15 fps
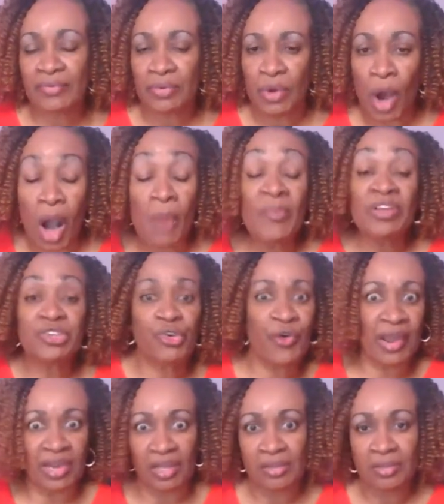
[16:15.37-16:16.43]
how much
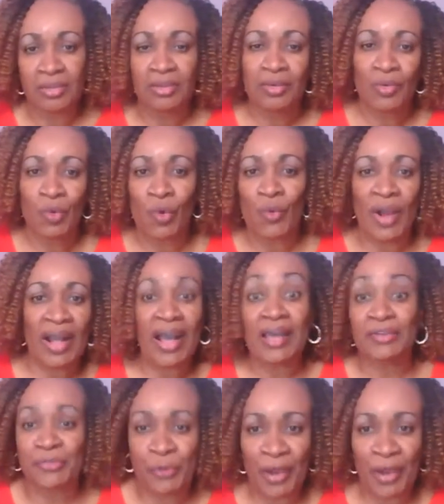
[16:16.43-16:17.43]
credit or what kind of